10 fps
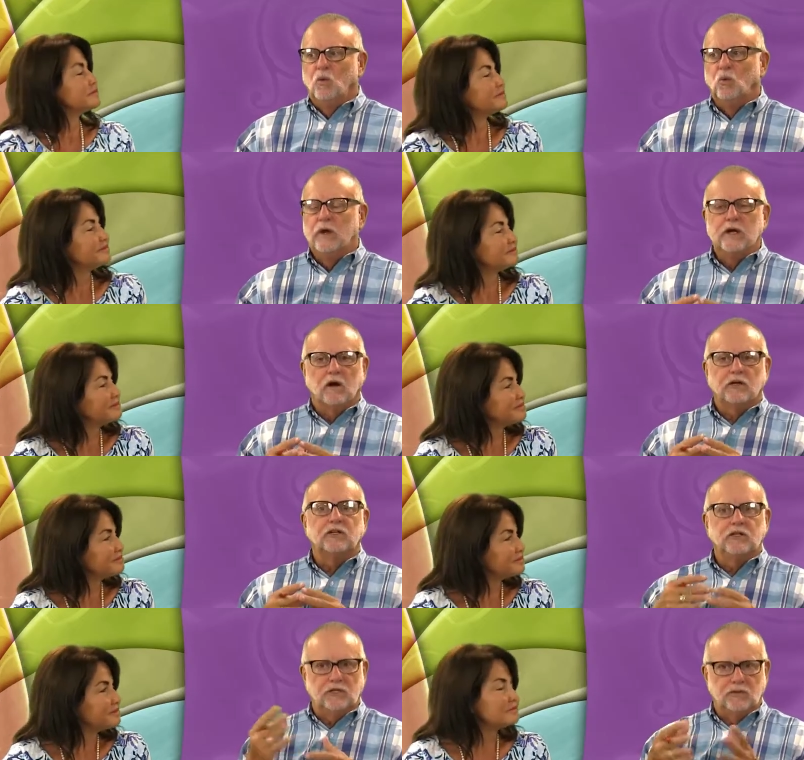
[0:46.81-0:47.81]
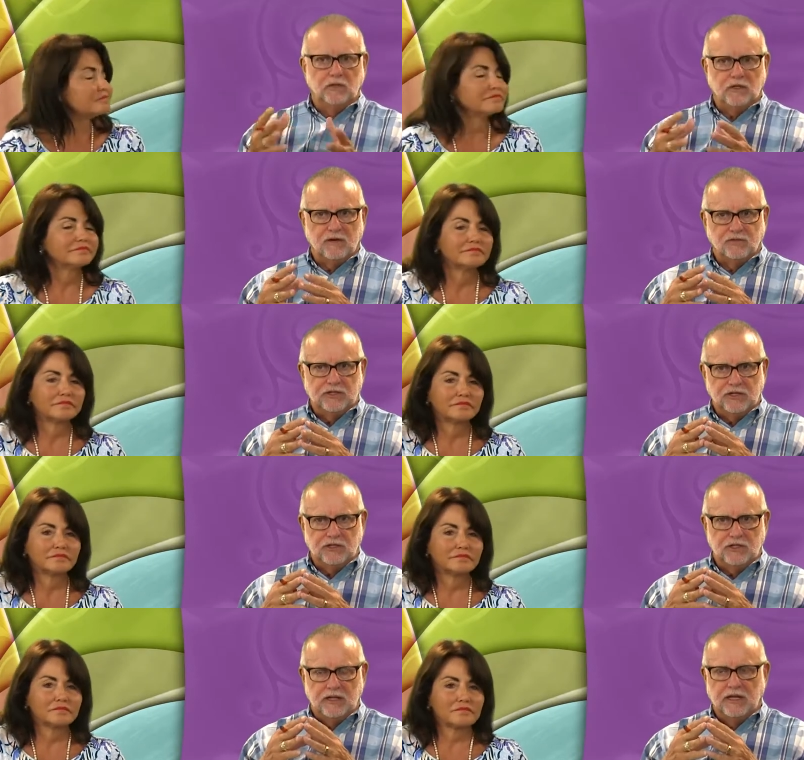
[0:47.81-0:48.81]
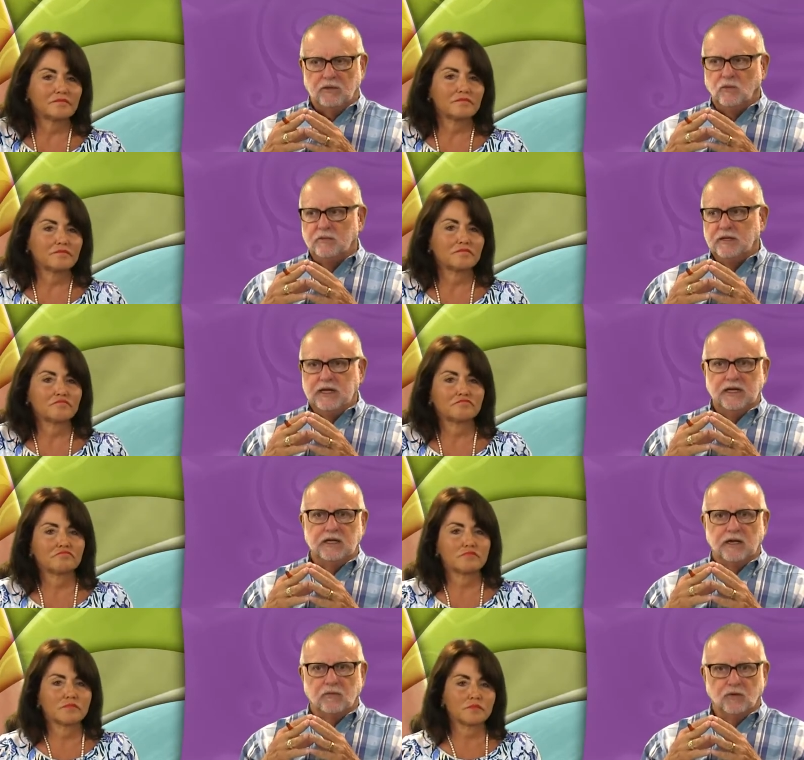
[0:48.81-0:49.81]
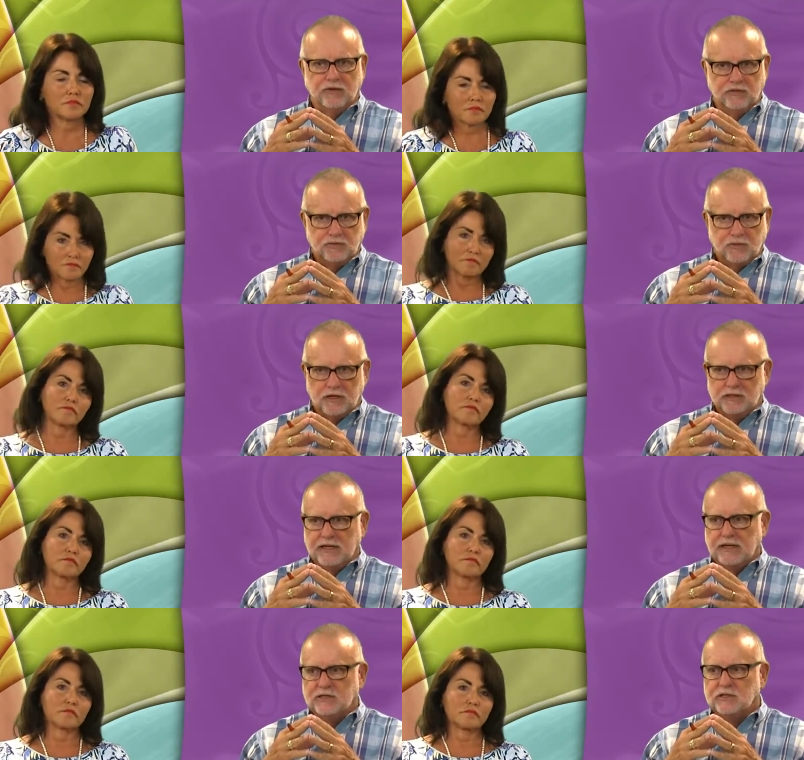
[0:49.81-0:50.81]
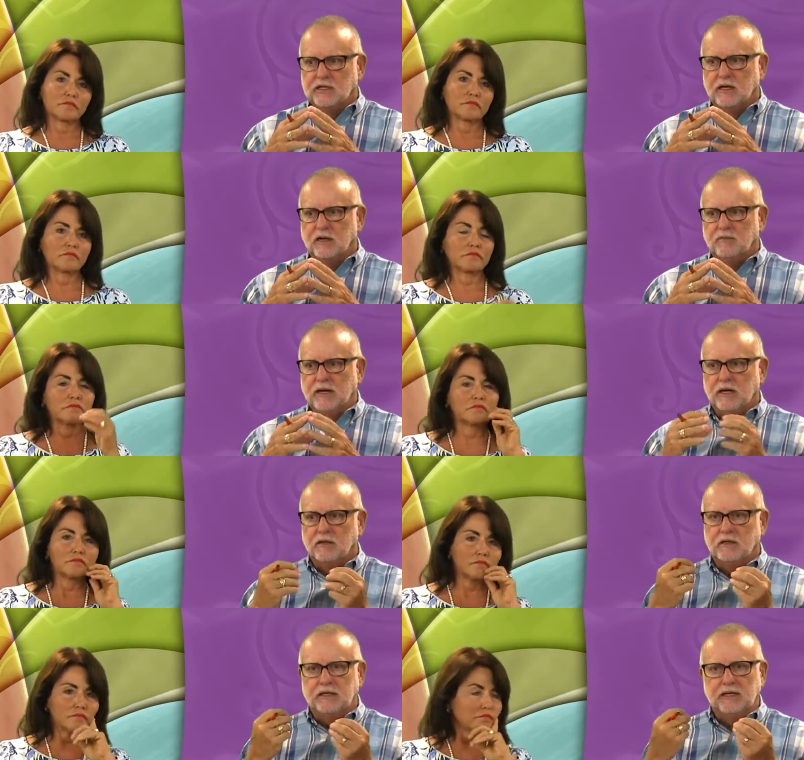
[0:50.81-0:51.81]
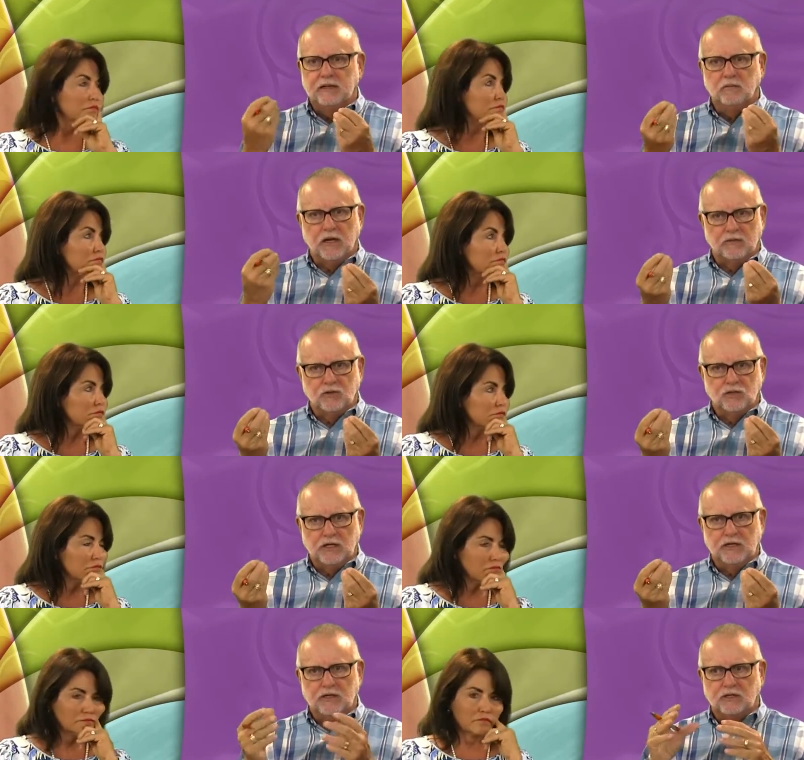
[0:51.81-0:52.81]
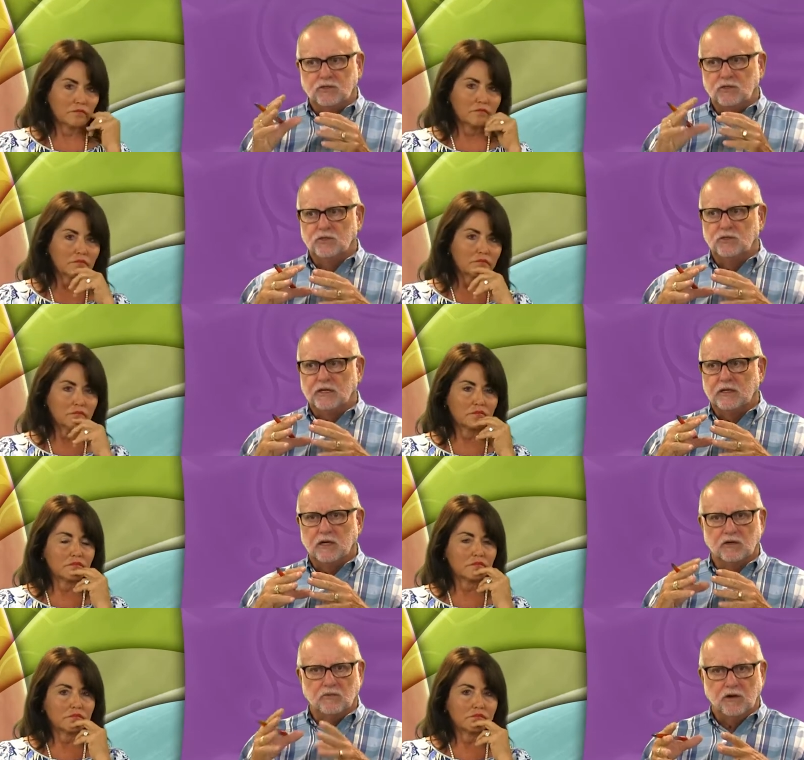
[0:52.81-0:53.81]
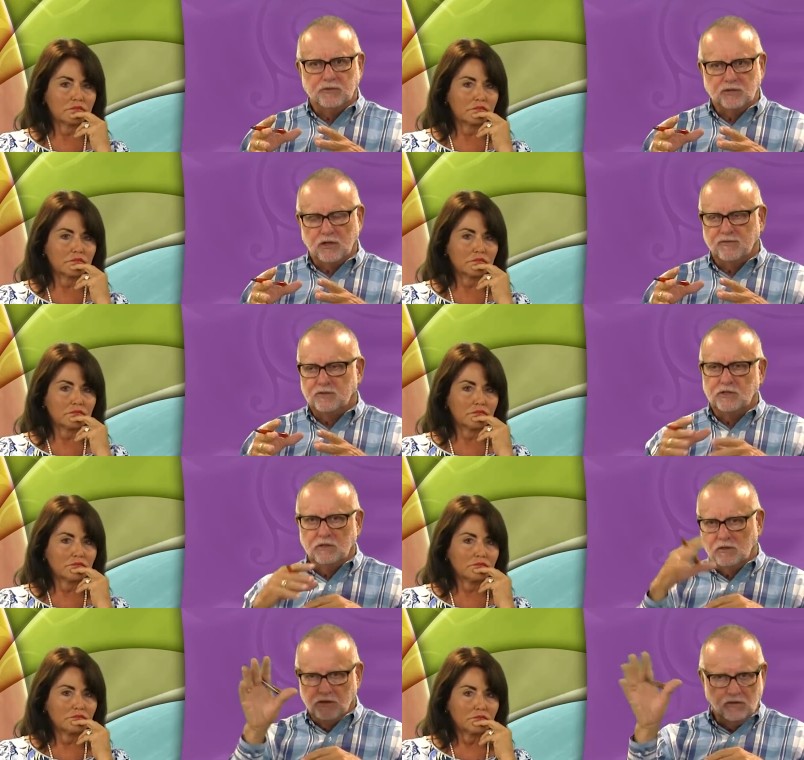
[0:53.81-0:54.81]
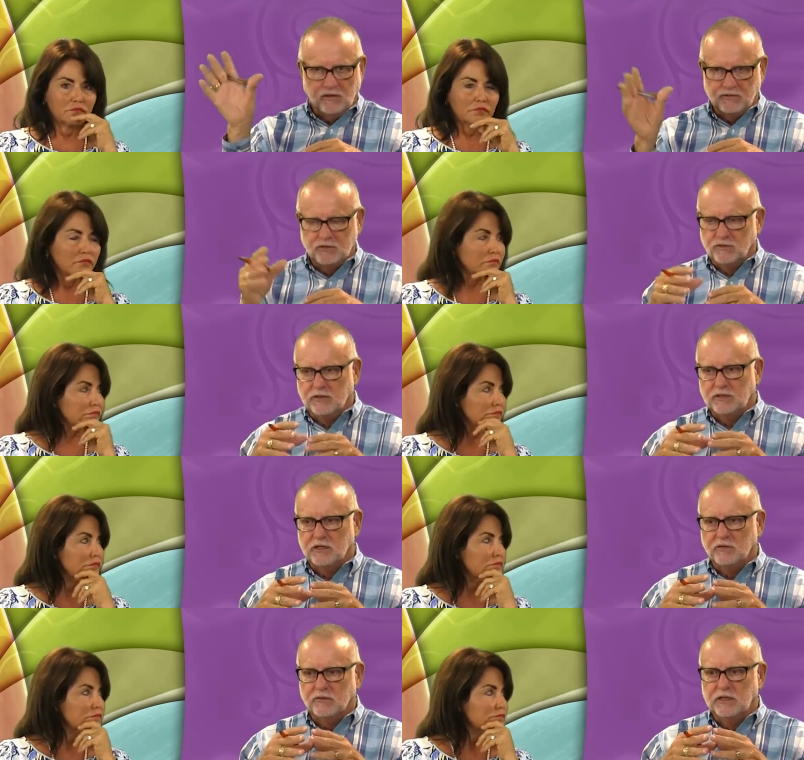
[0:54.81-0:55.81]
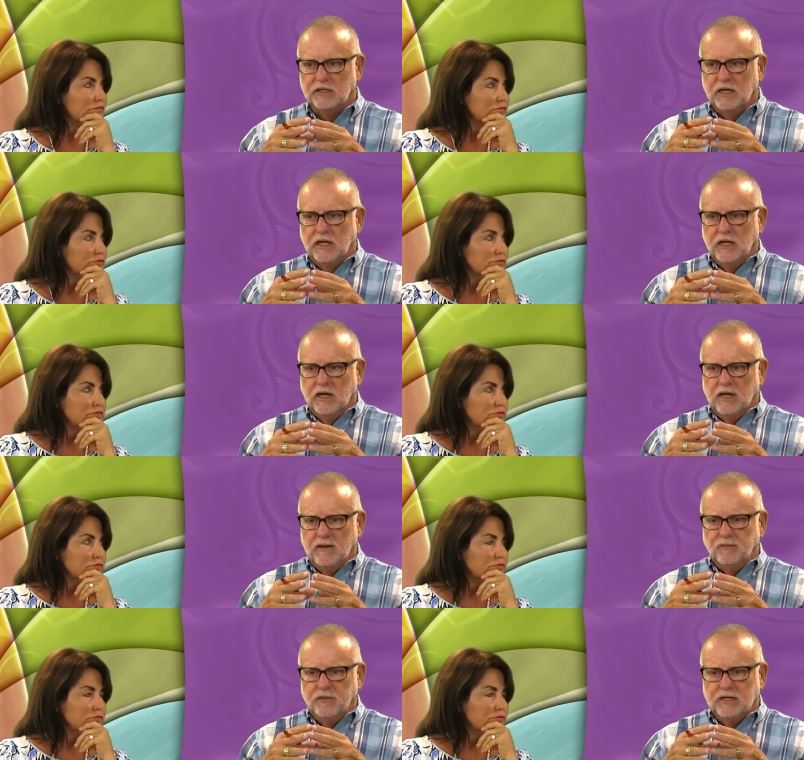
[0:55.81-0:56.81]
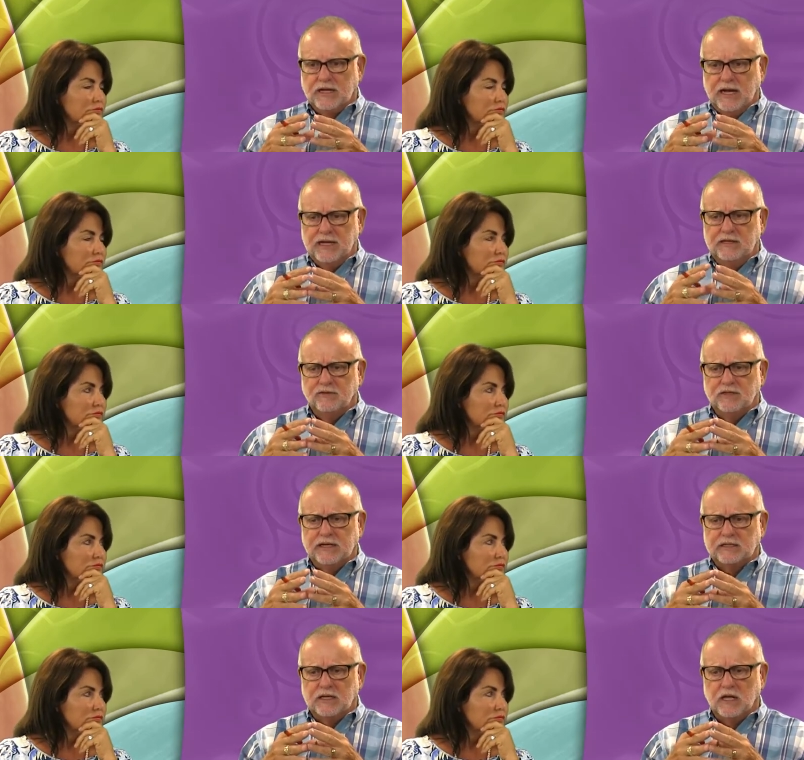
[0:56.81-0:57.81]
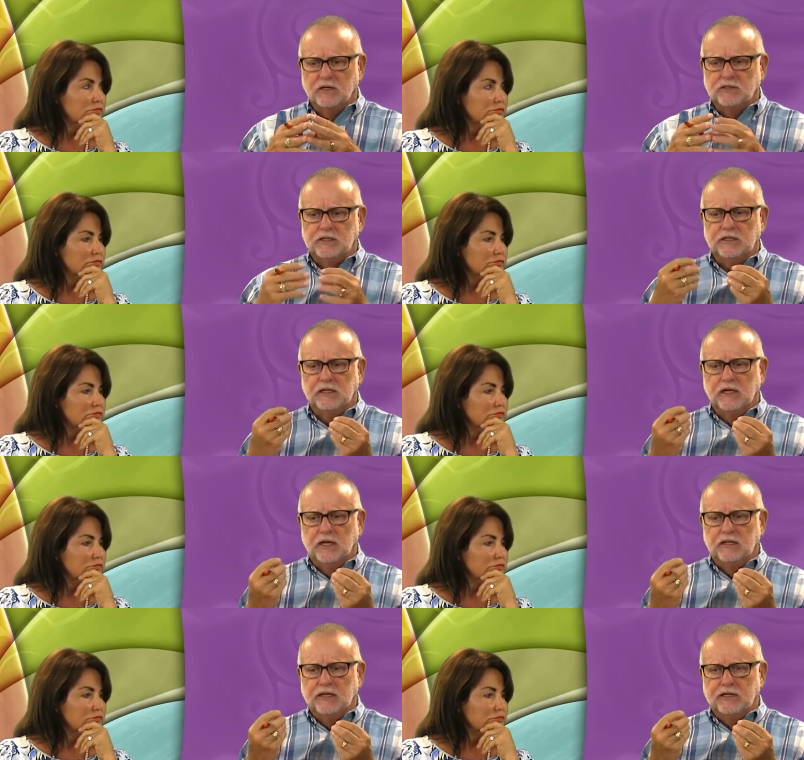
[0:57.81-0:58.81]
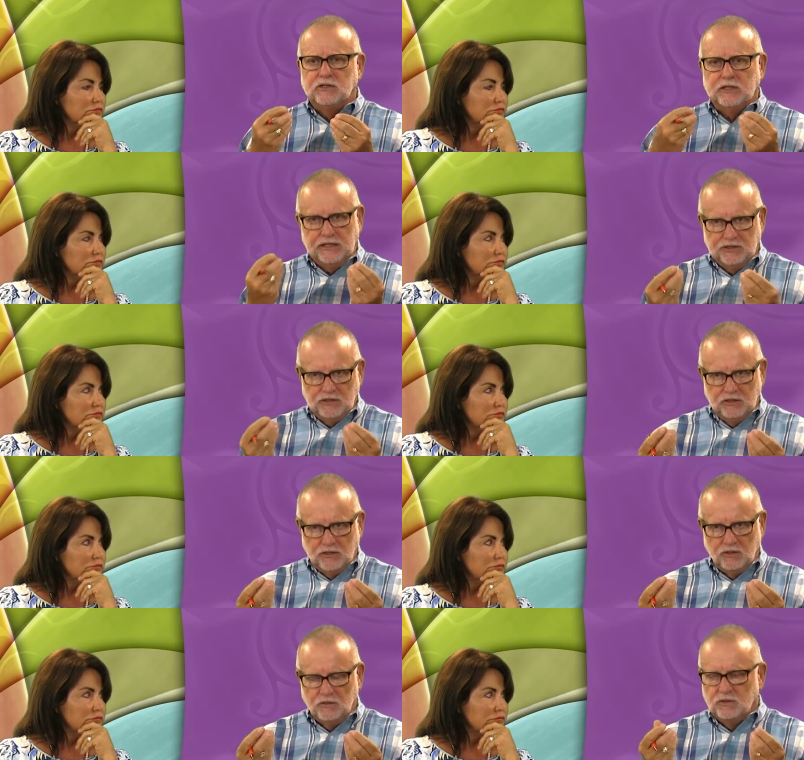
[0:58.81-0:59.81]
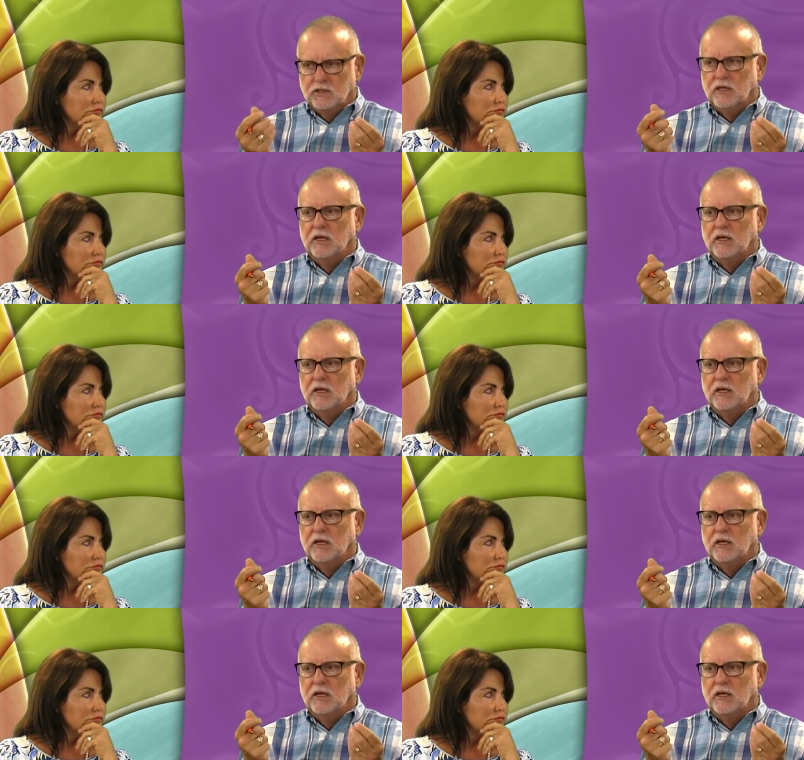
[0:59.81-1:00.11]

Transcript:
Speaker 1: We are continuing a conversation that we began in our previous podcast about the InBody machine that's used at Dr. Maupin's office and other offices around the country. Uh, the kind of technology that's easy to use